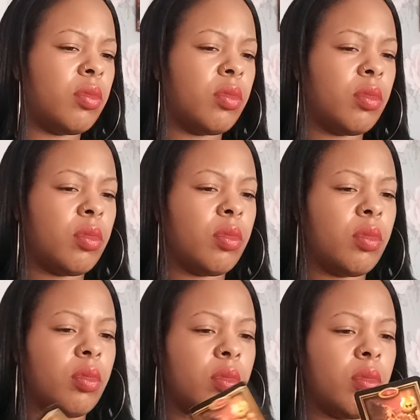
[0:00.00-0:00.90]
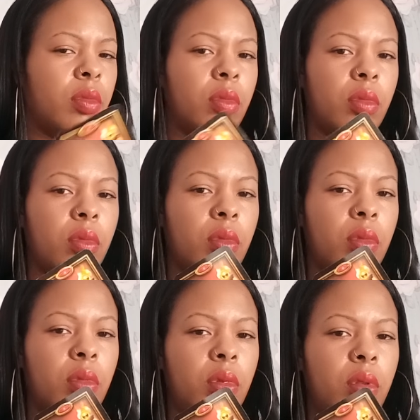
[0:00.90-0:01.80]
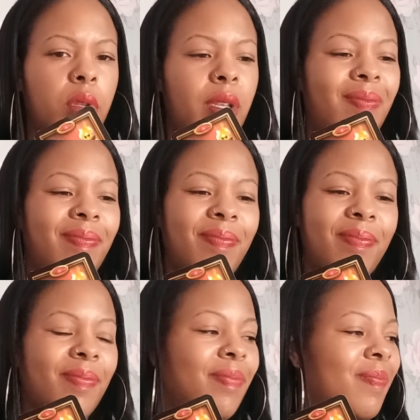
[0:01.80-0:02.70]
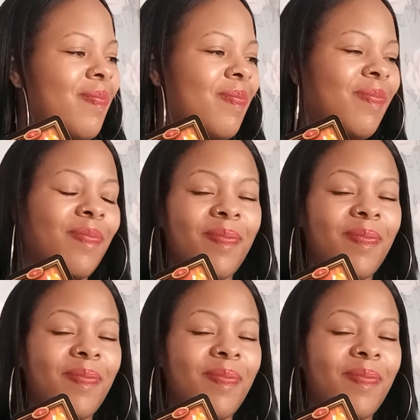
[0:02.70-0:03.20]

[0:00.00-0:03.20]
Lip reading: Nobody speaks.